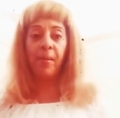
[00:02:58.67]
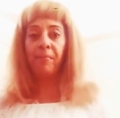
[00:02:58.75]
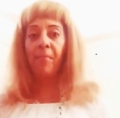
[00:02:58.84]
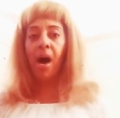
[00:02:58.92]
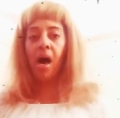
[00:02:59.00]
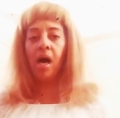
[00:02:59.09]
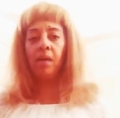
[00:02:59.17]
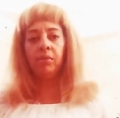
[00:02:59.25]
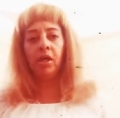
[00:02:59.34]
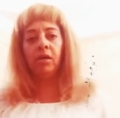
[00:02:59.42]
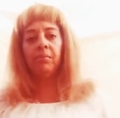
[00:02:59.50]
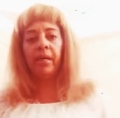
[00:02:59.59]
Mom,
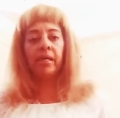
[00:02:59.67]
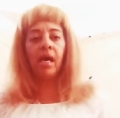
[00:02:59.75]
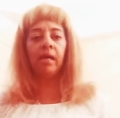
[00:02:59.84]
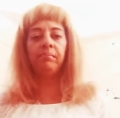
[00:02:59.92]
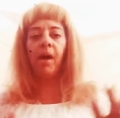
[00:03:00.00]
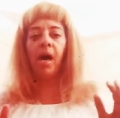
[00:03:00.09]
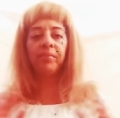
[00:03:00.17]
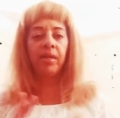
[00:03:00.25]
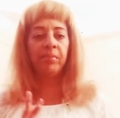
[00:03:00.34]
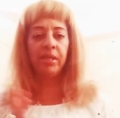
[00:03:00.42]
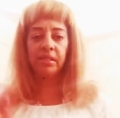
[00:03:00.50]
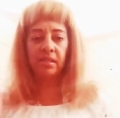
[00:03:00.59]
oh my God, mom, that
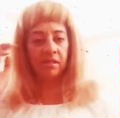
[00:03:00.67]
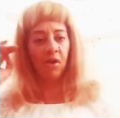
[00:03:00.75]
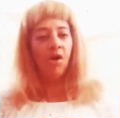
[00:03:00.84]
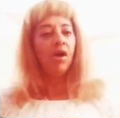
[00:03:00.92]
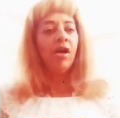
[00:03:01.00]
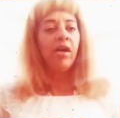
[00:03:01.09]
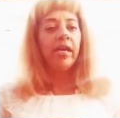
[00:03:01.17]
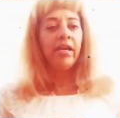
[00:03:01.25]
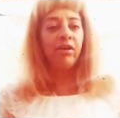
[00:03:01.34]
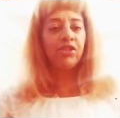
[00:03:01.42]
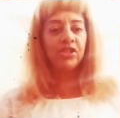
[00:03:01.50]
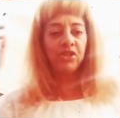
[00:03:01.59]
means he's he
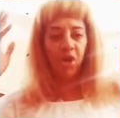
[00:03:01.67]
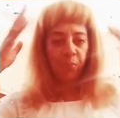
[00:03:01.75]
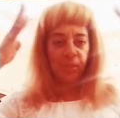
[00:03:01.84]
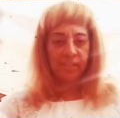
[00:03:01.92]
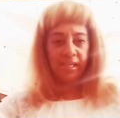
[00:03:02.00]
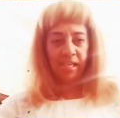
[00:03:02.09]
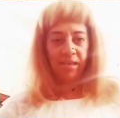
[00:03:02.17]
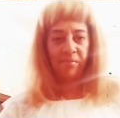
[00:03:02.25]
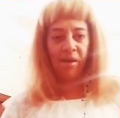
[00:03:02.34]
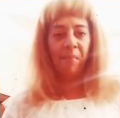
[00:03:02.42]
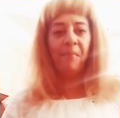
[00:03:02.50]
or she's always thinking about